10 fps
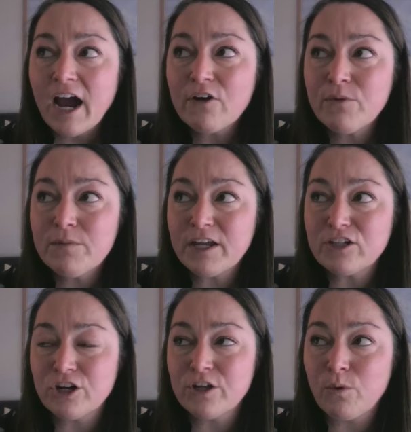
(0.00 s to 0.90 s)
how can we make
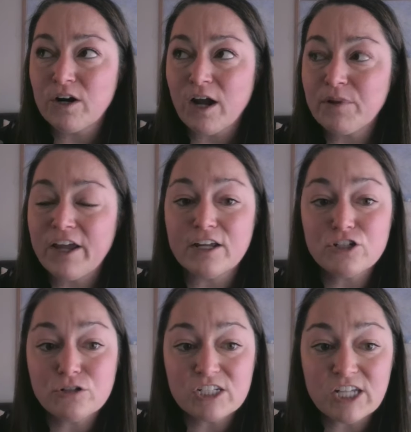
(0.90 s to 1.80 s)
sure that we're not playing
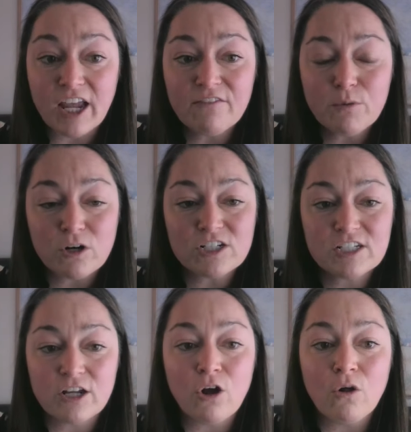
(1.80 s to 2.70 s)
it too safe and we're
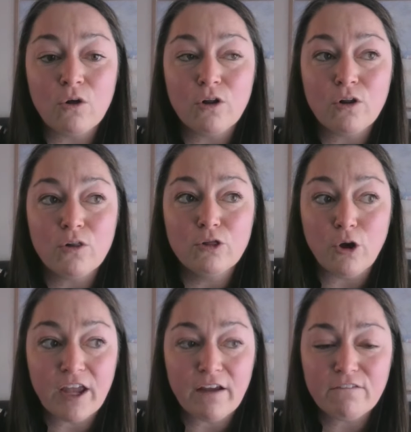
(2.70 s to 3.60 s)
still
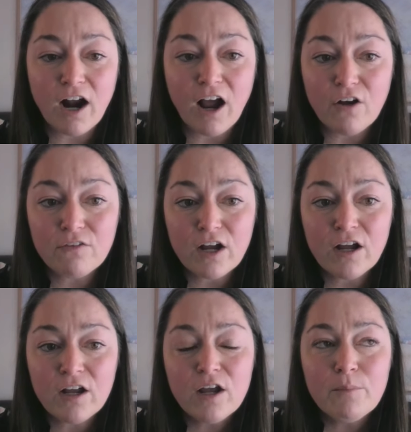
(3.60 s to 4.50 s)
looking for
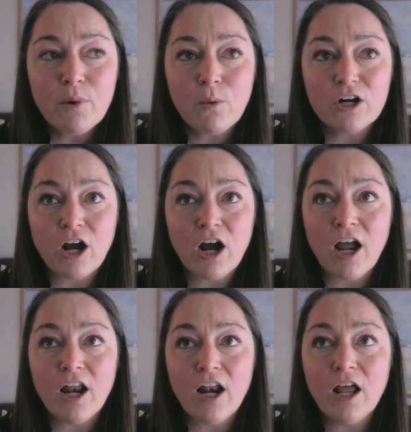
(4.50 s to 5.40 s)
alpha, but we're
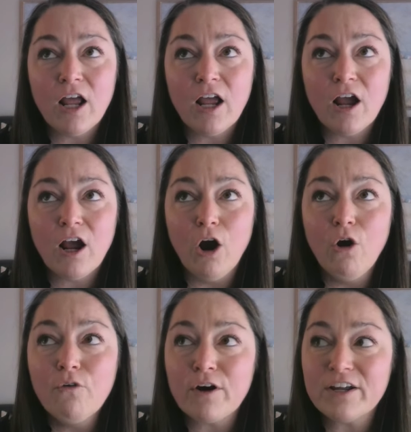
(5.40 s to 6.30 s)
not
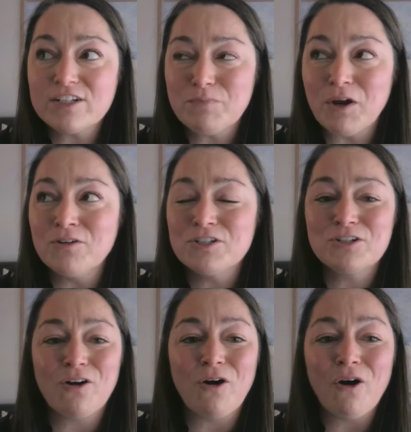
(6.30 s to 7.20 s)
overexposed
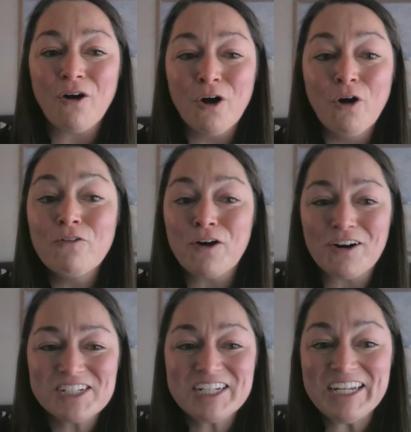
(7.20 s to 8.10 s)
all over
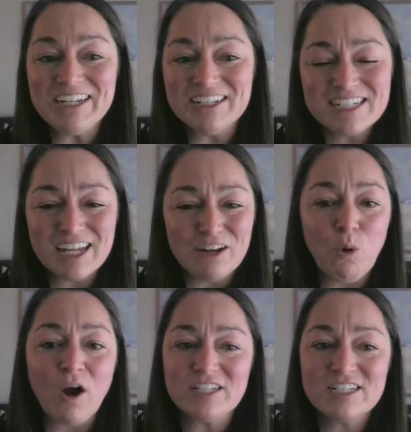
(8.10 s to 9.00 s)
our skis in
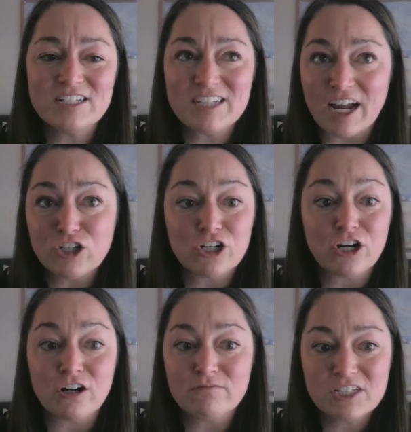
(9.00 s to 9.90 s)
one
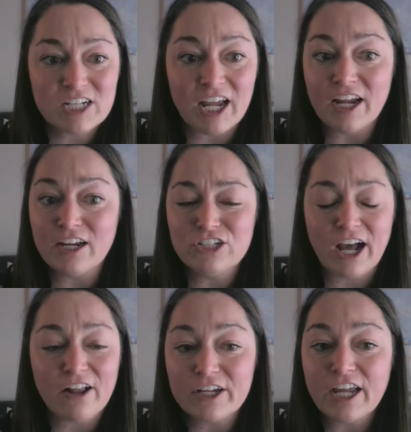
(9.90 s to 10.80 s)
sector, stage,
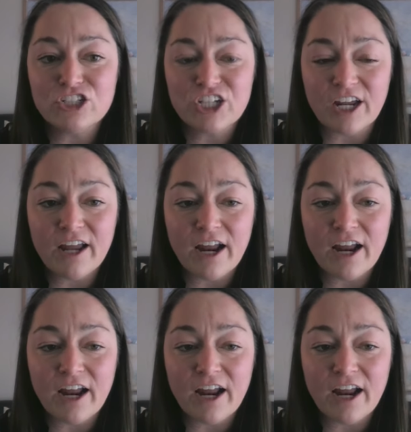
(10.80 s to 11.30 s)
allocation,